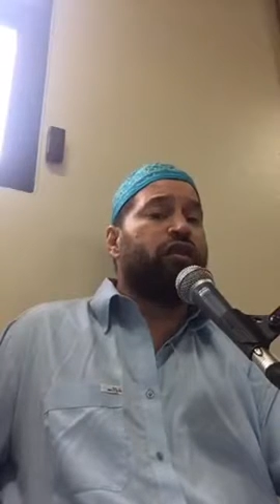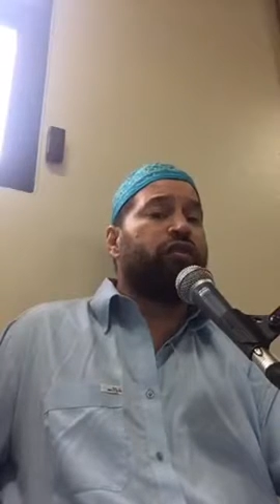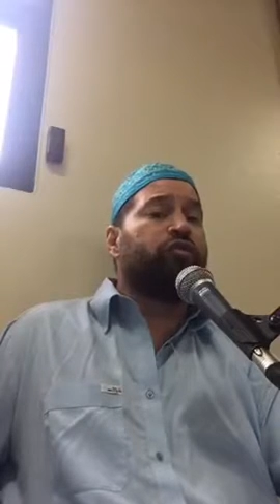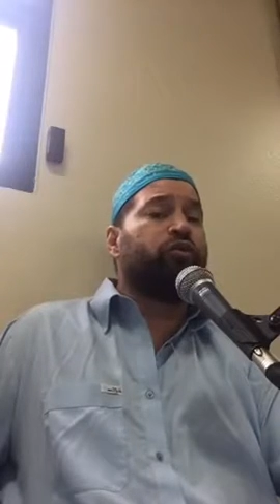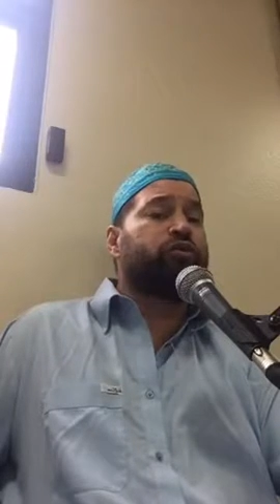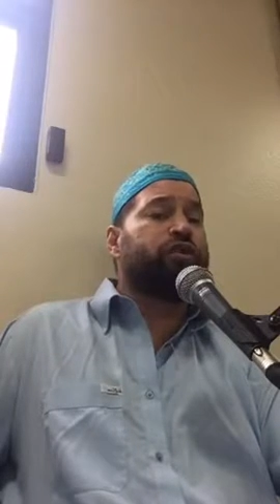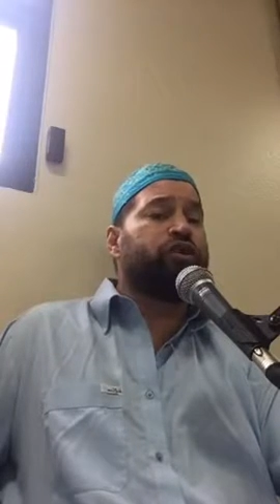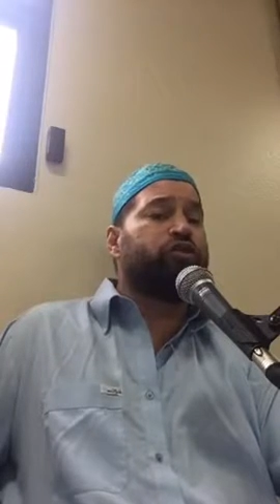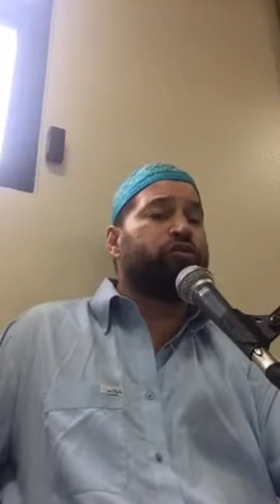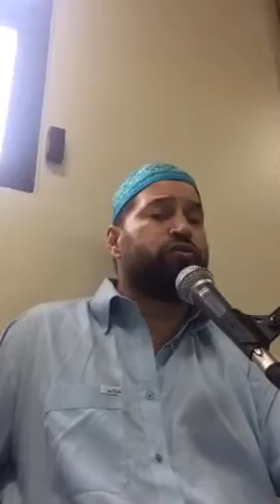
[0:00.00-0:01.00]
on those
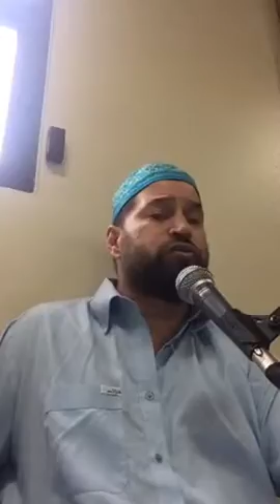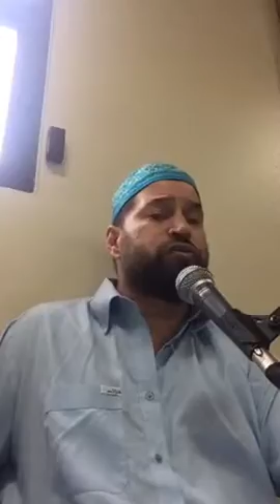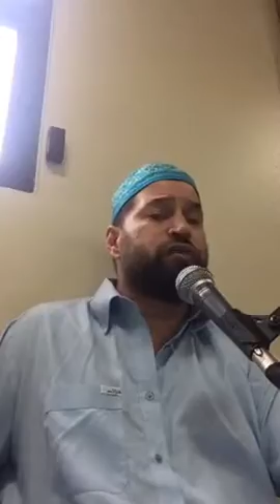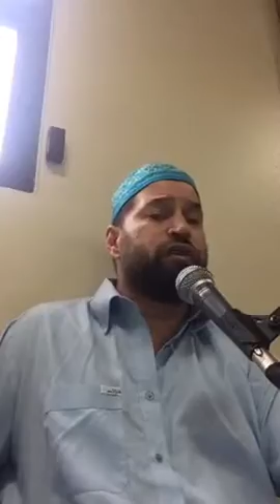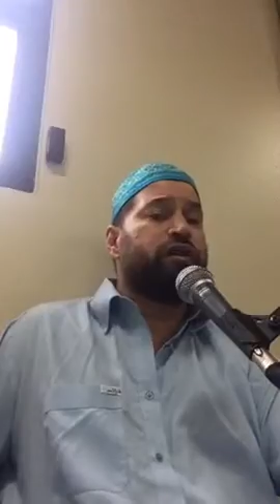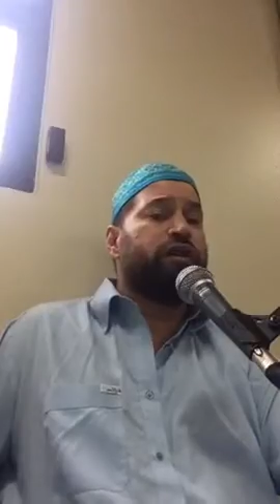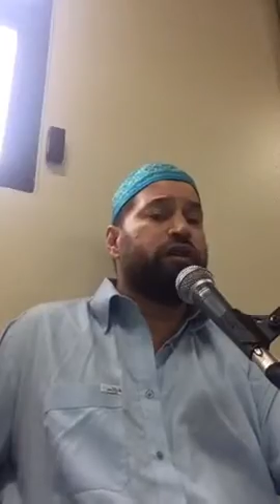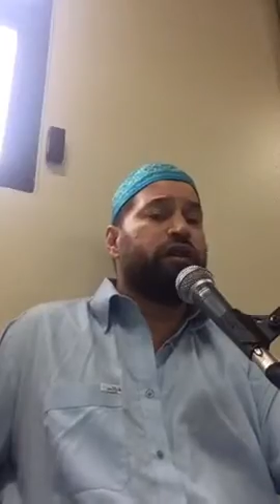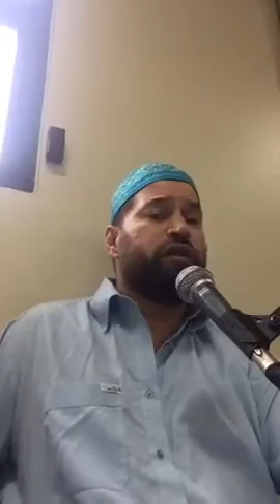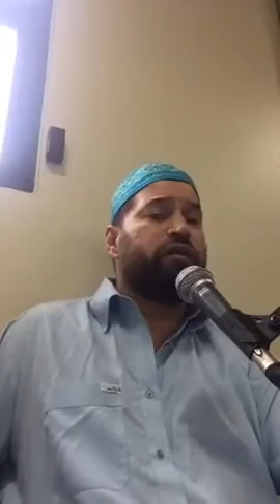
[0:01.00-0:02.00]
issues
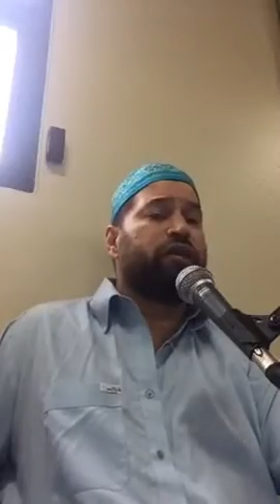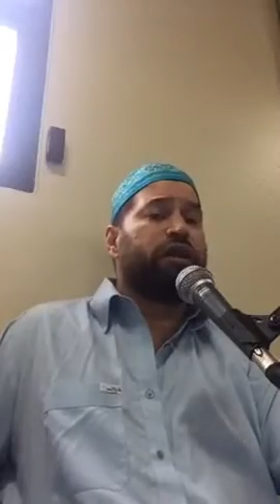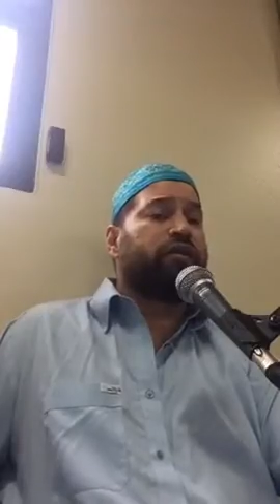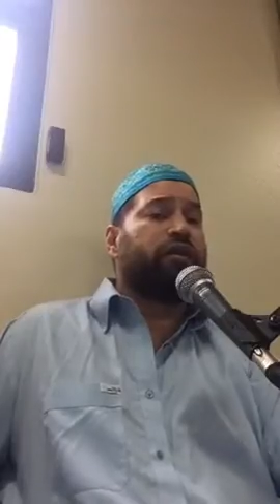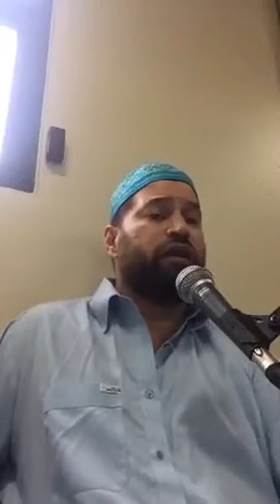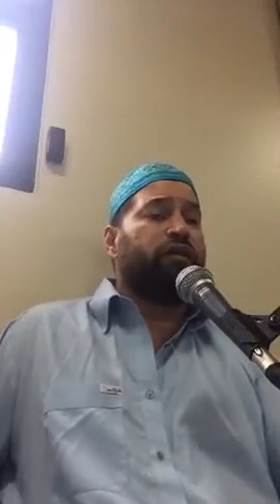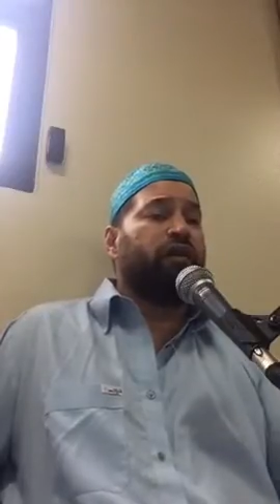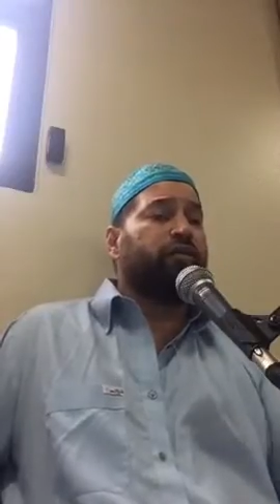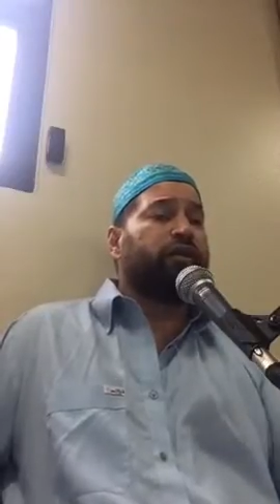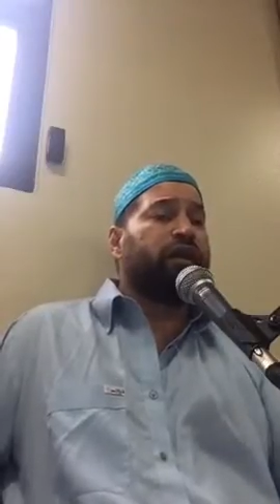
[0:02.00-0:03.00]
that
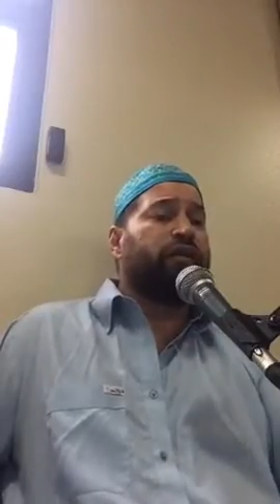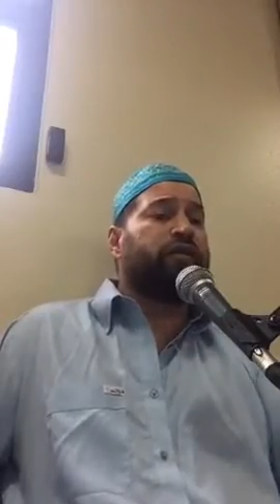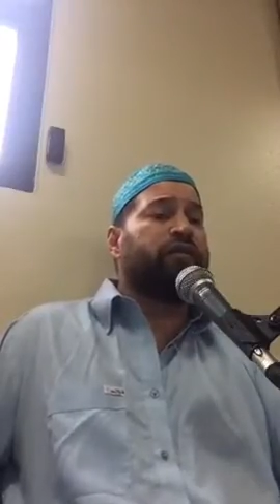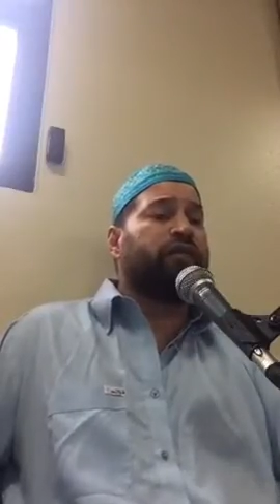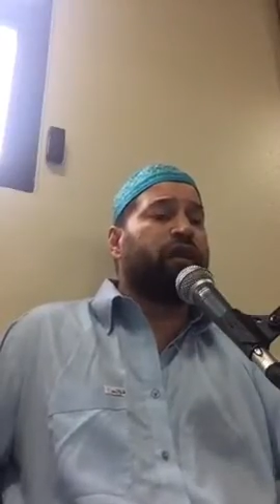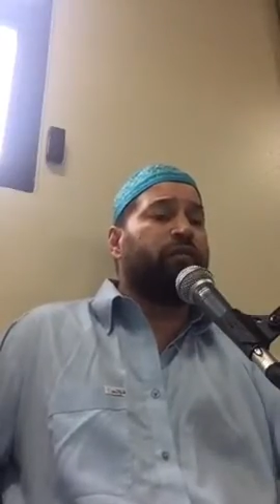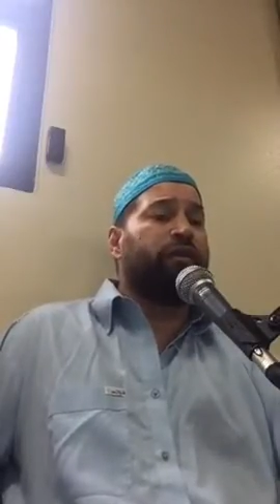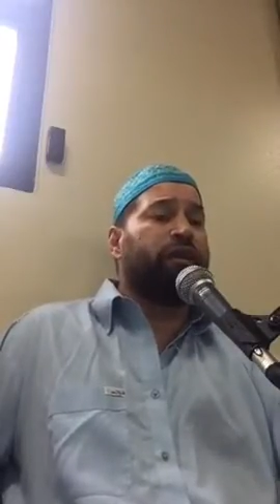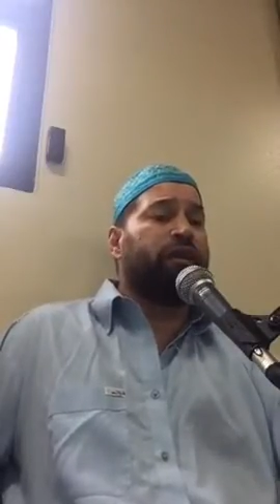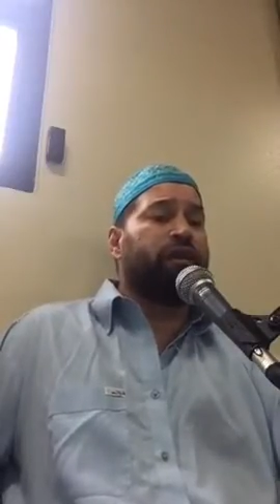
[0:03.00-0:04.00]
Allah Ta'ala did not
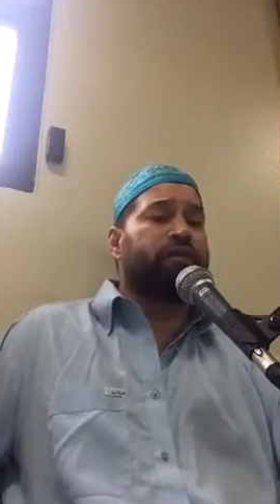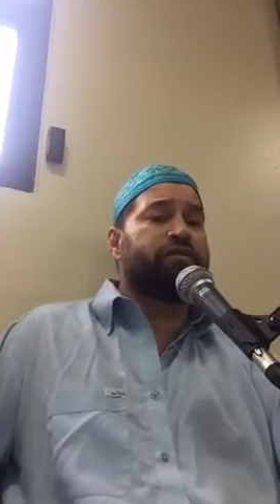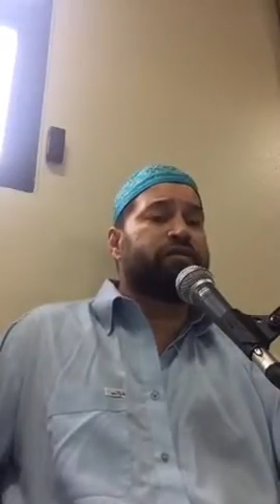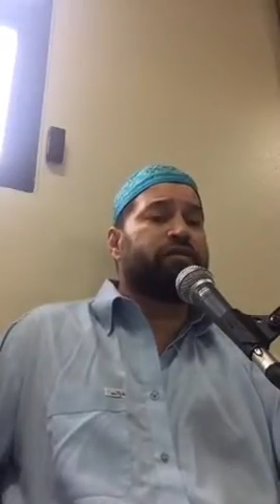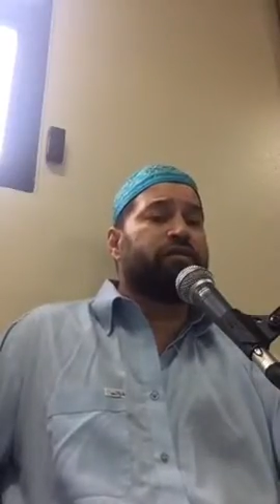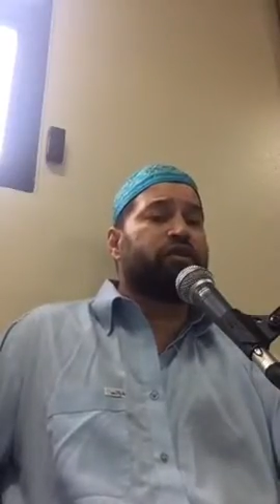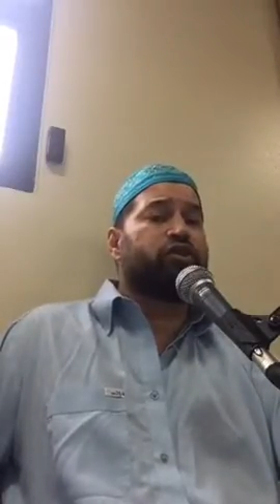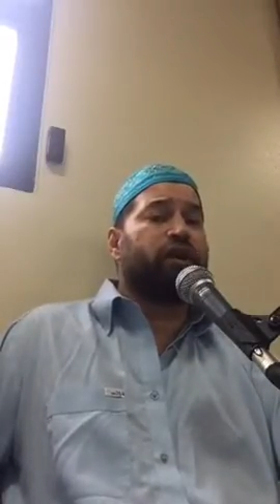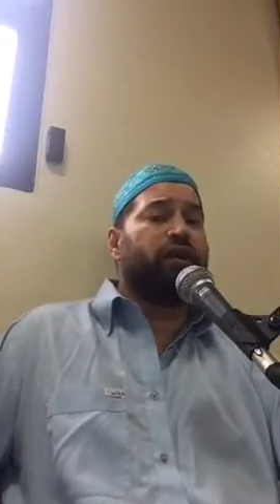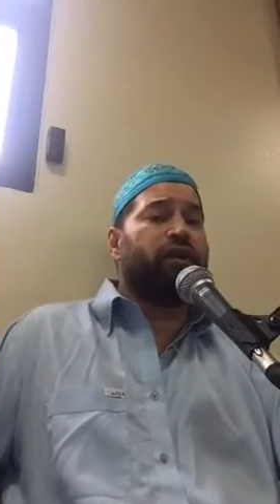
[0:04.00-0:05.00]
obligate us. The
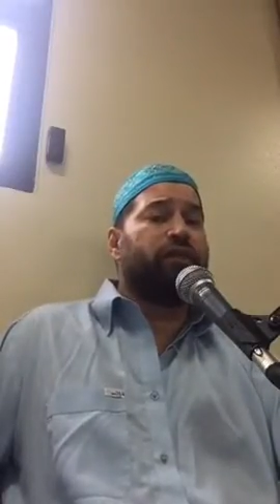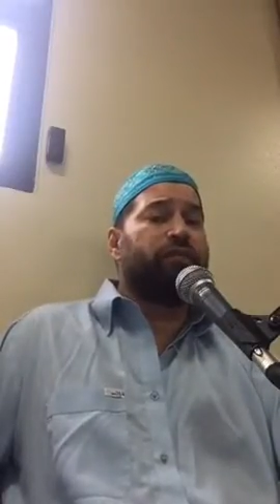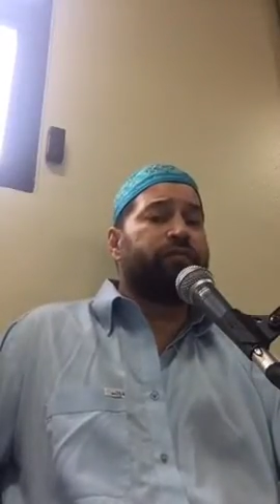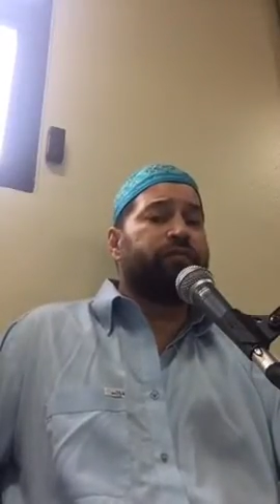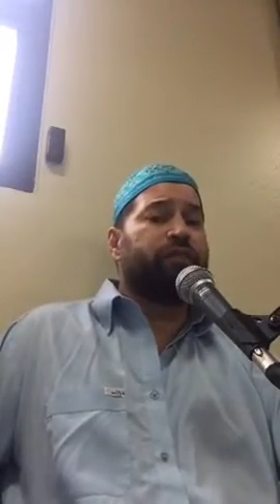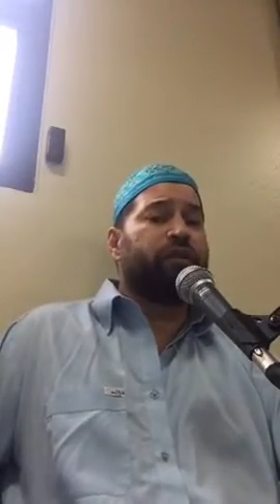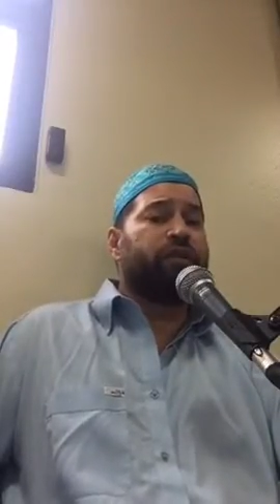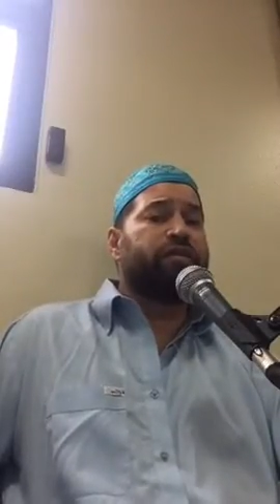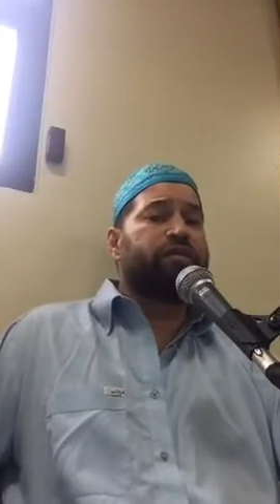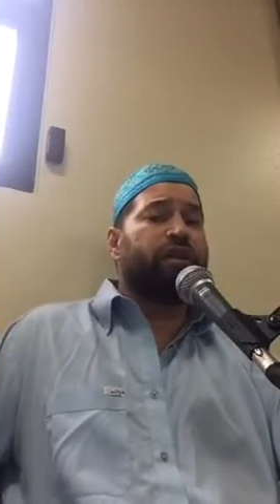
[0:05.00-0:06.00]
Shara
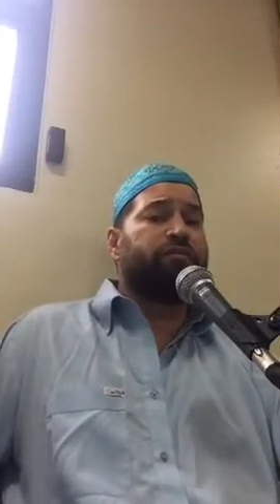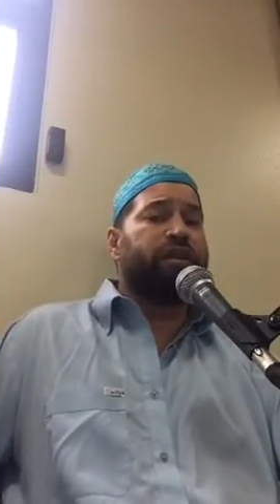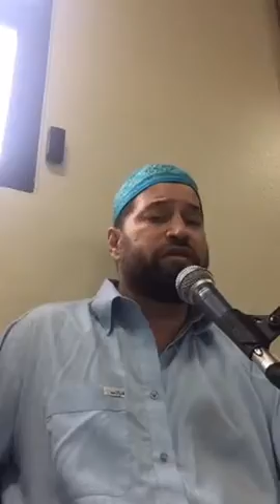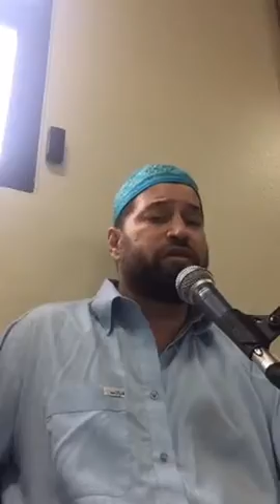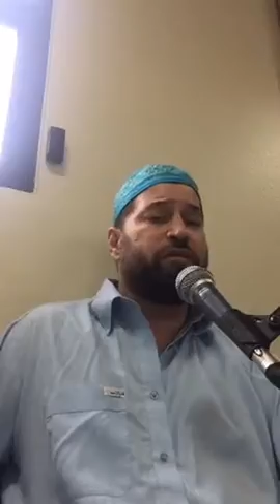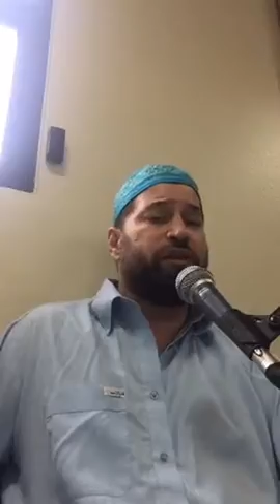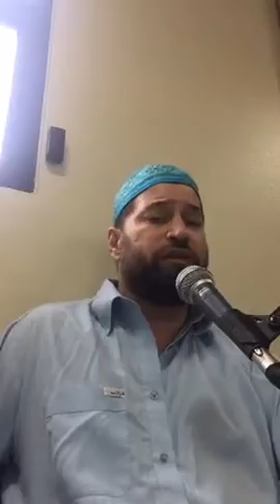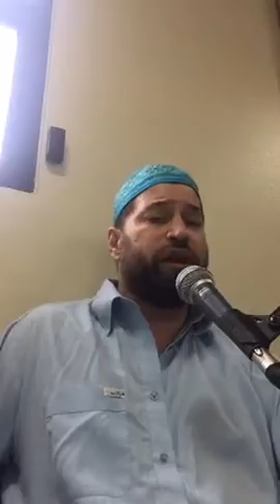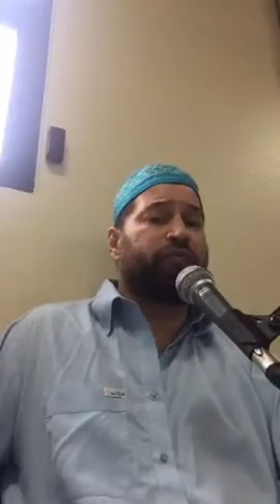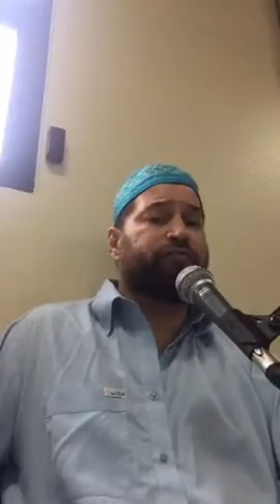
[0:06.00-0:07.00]
is not based upon
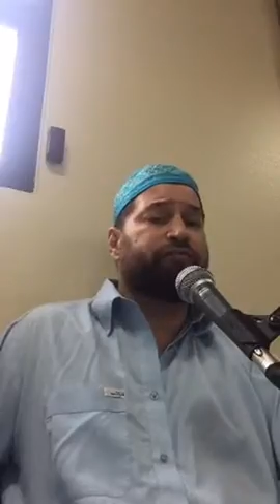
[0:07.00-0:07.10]
that.